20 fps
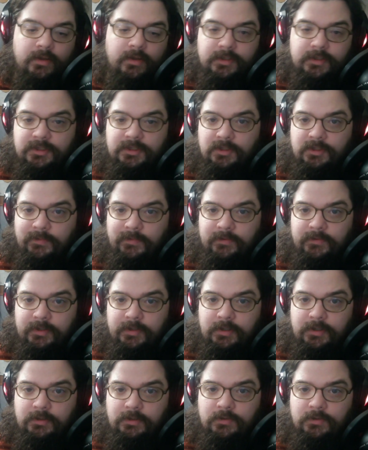the
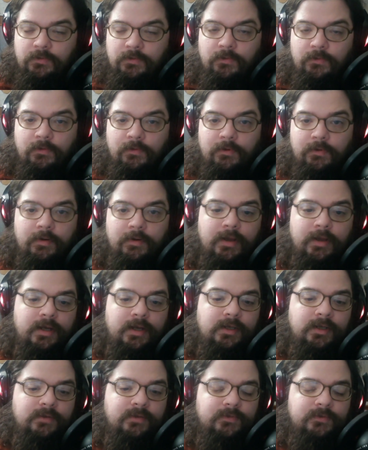Silmarillion or
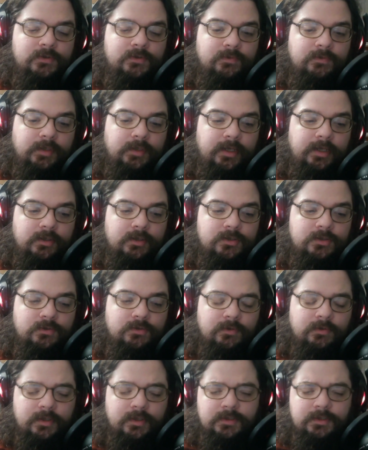any of its related
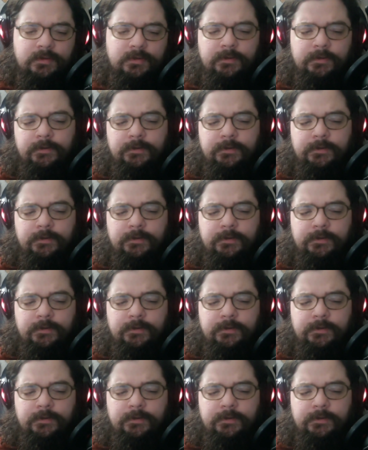stories.